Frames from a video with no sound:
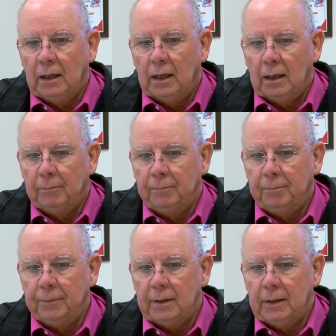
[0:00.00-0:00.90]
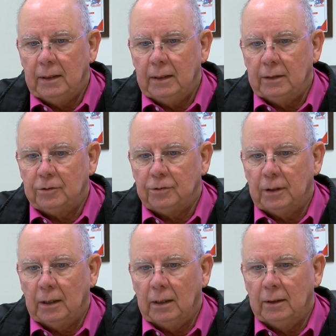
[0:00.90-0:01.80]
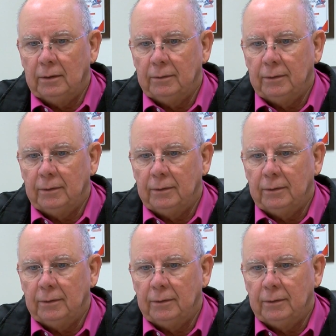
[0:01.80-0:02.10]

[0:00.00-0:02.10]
Uh, it's uh,